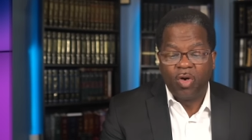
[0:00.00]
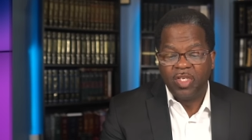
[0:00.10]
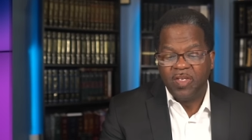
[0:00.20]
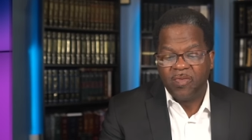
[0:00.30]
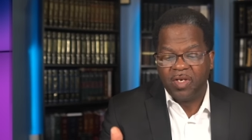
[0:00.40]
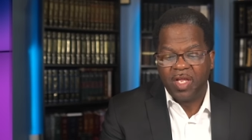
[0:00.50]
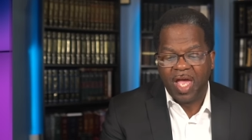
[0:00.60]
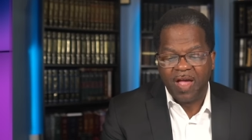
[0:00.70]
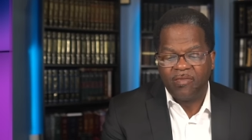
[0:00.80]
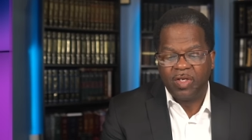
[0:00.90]
or even
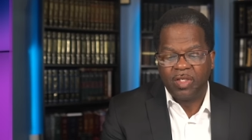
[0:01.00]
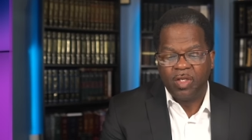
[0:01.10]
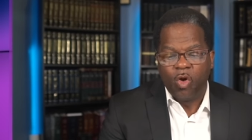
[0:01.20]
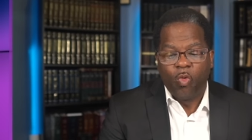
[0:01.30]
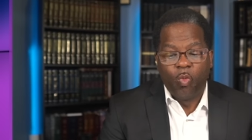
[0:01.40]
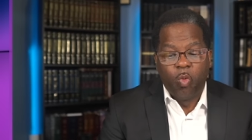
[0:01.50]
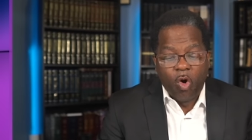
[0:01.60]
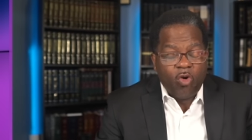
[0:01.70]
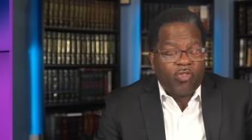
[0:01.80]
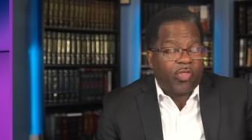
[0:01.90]
having
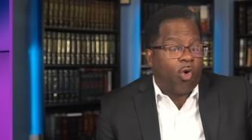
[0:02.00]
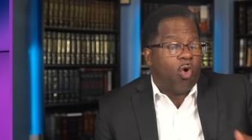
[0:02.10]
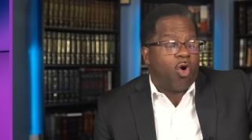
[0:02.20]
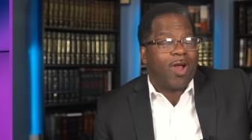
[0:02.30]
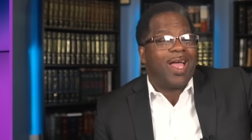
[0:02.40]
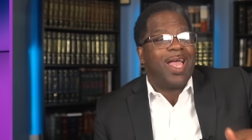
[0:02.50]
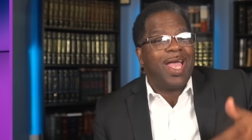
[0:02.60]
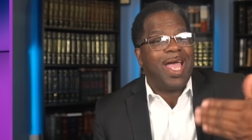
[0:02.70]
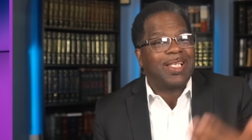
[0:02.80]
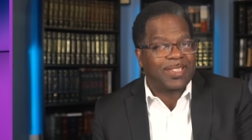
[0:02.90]
worth or
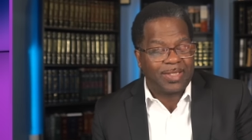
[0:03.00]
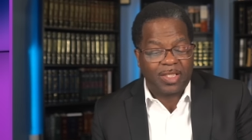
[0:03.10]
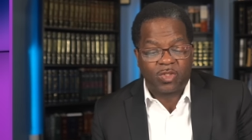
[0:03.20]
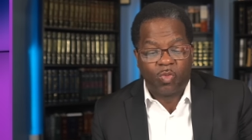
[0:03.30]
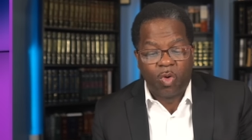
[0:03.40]
excellence.